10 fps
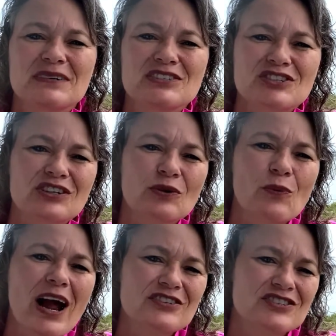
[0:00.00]
Be sure to
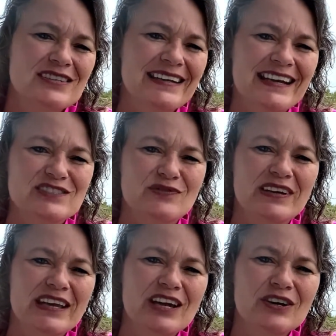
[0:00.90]
watch the next
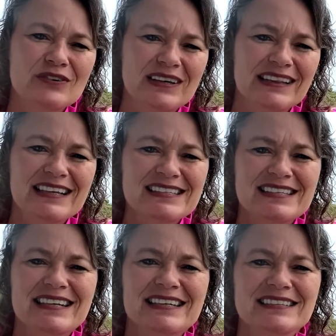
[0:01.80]
video and
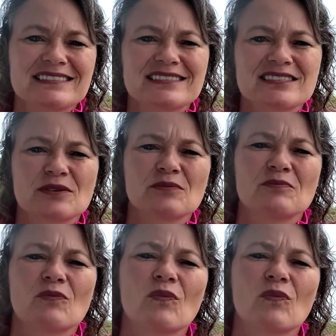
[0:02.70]
listen in to